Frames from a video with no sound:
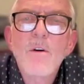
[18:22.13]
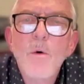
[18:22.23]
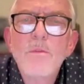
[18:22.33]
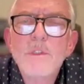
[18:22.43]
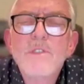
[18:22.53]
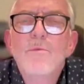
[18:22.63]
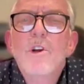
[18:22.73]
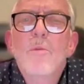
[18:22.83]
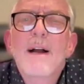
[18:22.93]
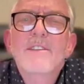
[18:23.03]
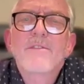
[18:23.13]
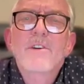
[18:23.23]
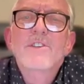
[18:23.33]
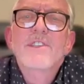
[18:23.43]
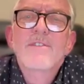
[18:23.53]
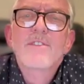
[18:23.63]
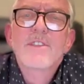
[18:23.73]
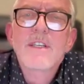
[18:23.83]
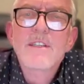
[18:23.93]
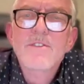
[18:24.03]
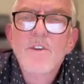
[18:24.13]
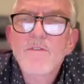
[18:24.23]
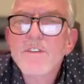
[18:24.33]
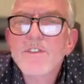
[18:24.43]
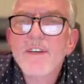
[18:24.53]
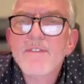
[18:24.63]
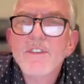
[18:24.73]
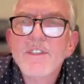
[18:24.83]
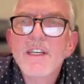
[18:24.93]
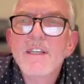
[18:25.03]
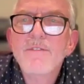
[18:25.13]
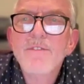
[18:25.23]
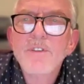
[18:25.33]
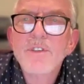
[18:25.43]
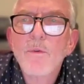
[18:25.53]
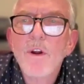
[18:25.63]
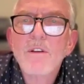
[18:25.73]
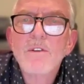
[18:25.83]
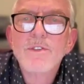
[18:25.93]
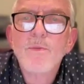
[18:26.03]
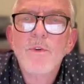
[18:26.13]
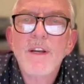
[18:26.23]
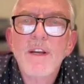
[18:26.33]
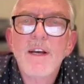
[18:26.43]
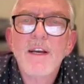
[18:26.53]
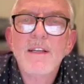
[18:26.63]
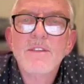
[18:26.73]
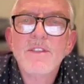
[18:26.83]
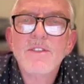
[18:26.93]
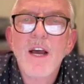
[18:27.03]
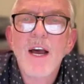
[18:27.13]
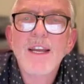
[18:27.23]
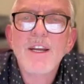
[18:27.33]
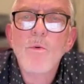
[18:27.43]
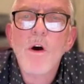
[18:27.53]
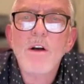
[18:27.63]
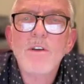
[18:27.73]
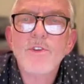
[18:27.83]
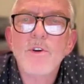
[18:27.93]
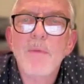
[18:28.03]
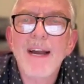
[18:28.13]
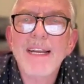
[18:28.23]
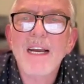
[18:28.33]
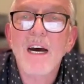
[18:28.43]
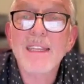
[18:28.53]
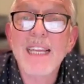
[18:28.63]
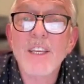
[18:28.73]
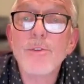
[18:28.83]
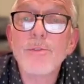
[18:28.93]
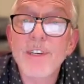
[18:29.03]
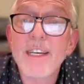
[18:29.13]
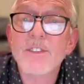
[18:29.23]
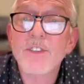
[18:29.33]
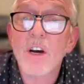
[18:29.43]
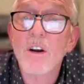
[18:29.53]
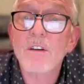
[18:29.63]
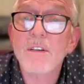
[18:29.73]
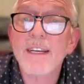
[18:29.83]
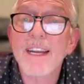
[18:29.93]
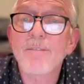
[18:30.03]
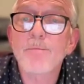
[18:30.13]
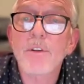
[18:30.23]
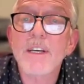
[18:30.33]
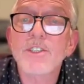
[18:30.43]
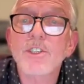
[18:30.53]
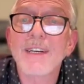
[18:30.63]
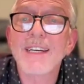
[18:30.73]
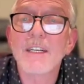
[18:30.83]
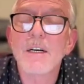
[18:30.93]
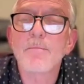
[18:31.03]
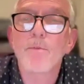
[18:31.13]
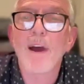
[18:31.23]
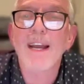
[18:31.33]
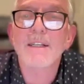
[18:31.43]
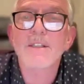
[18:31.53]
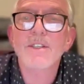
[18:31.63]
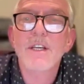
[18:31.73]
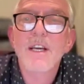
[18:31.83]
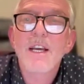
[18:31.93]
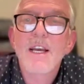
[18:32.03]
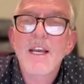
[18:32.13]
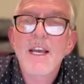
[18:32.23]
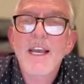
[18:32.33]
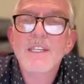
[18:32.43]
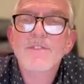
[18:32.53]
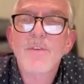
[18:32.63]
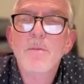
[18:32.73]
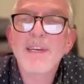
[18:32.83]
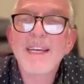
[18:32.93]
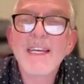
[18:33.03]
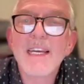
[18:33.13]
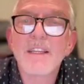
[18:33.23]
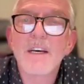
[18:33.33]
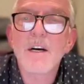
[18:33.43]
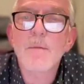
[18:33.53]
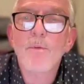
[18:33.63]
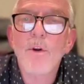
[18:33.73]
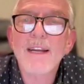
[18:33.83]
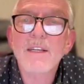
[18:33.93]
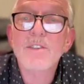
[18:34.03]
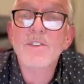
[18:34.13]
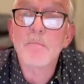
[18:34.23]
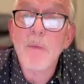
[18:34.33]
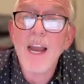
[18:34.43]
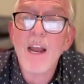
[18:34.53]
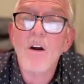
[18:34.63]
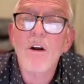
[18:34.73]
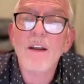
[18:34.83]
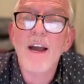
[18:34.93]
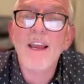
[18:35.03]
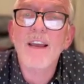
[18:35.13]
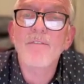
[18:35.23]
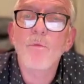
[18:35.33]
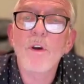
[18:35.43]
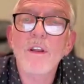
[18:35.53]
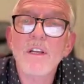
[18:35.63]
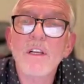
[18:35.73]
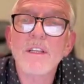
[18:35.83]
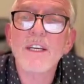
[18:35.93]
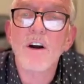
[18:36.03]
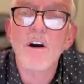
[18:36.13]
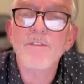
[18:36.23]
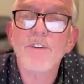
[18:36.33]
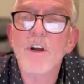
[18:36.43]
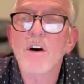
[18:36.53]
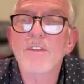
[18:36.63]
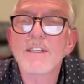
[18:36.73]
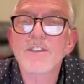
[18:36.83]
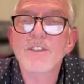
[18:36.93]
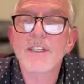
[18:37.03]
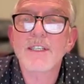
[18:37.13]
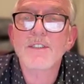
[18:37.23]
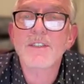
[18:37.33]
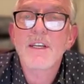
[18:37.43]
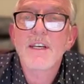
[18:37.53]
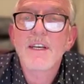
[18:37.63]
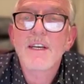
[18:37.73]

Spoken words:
We'll go back to verse 17. So verse 17 in 1 Chronicles 29 says, I know also, my God, that you test the heart and have pleasure in uprightness. As for me and the uprightness of my heart, I have willingly offered all these things.